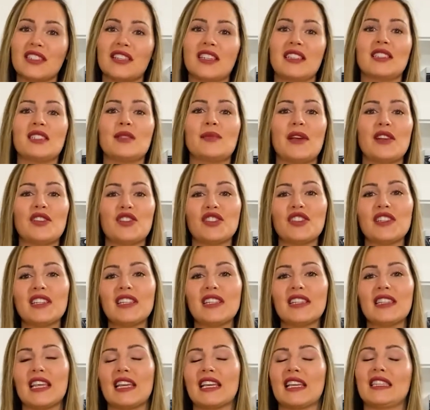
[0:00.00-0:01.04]
especially
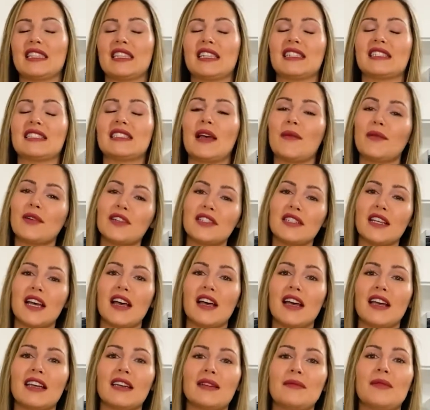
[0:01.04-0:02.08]
like in the
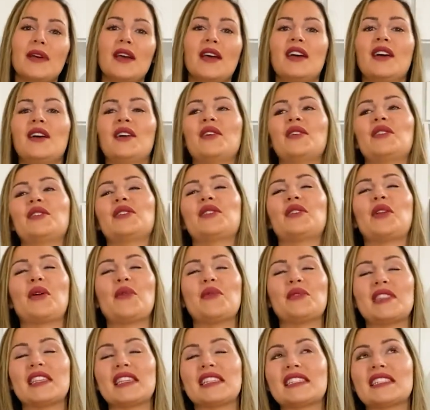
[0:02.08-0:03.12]
summertime, you know, when
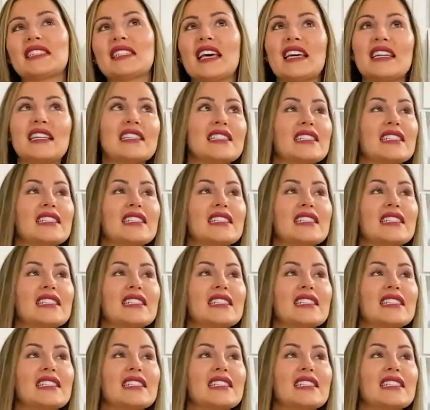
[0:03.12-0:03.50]
the sun is